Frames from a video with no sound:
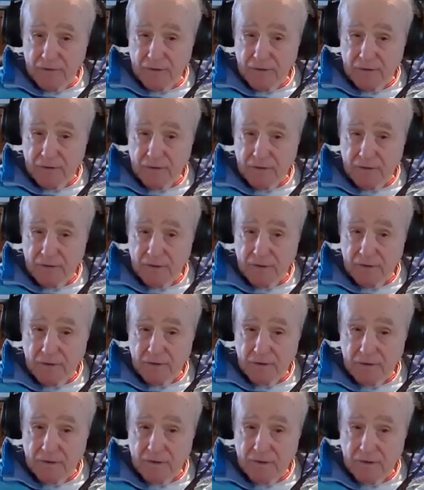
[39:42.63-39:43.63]
Mm-hmm.
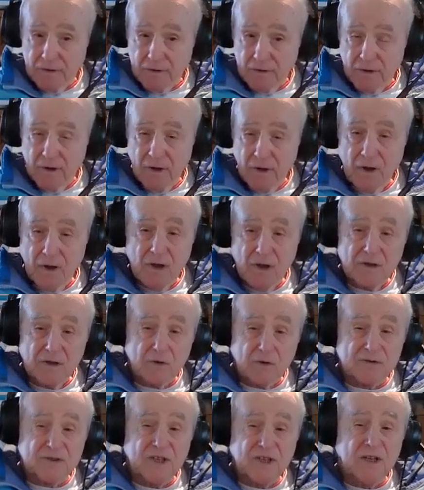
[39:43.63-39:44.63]

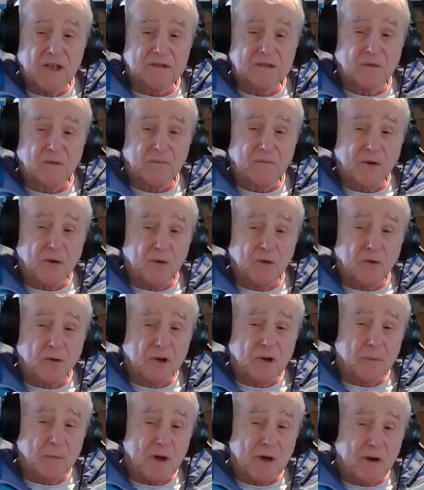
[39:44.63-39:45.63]
So she doesn't feel
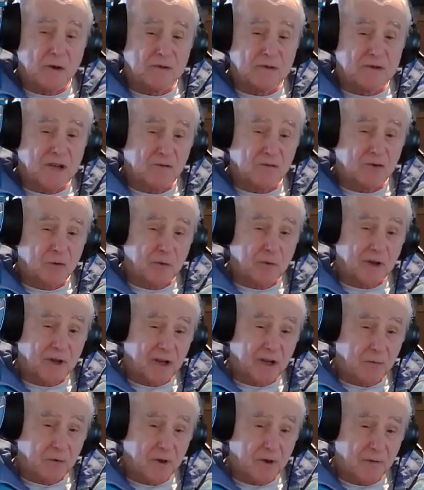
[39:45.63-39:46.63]
good about herself to
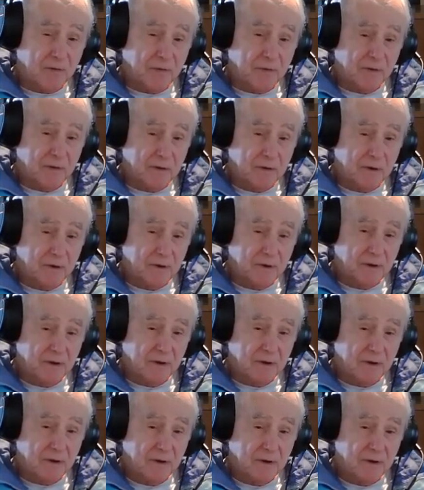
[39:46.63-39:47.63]
begin with?
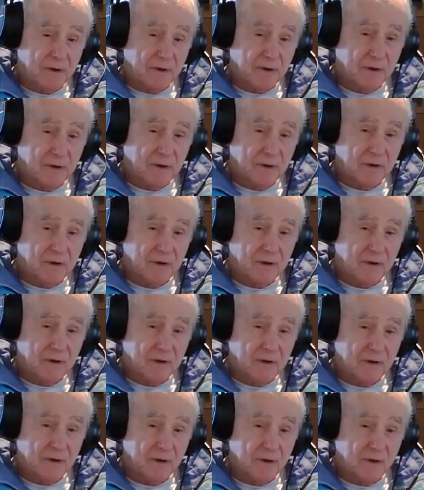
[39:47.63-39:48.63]
I
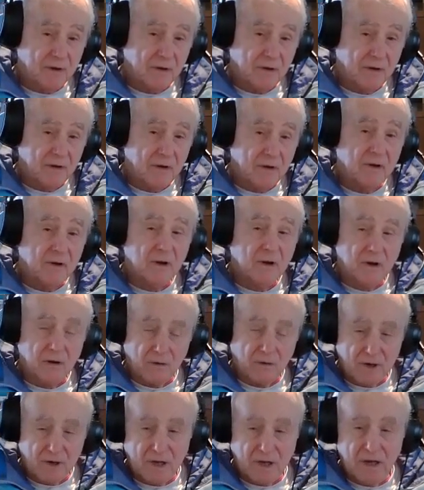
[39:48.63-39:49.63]
believe so.
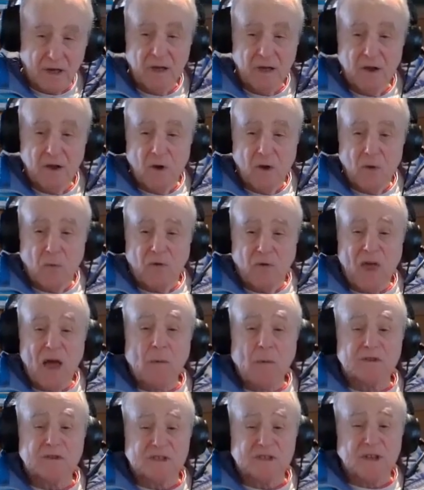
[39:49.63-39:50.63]
Okay. Well,
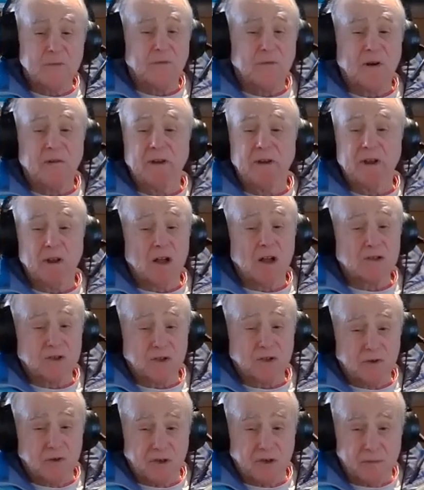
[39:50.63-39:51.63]
that would seem very
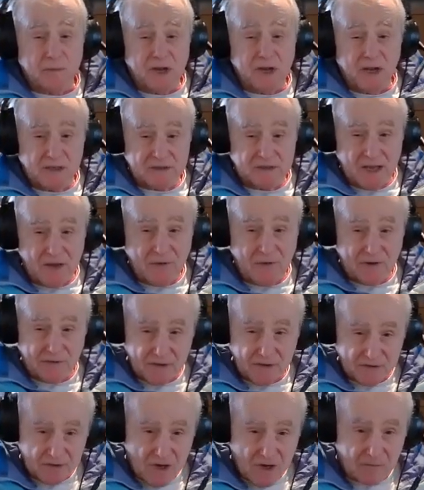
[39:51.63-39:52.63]
logical to me because I've had
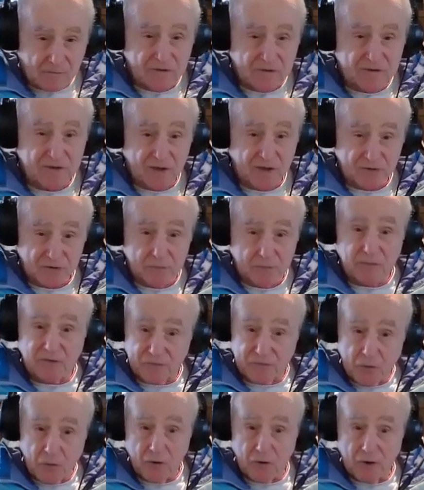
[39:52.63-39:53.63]
this conversation
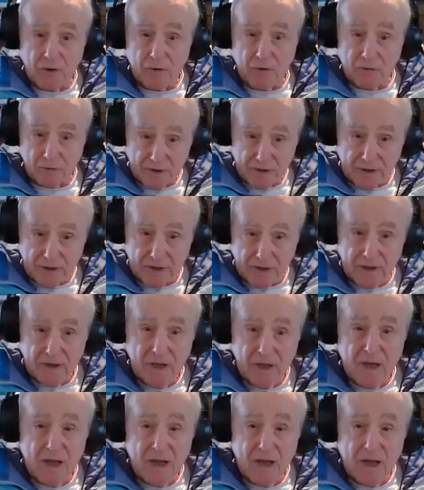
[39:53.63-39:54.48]
before. Okay.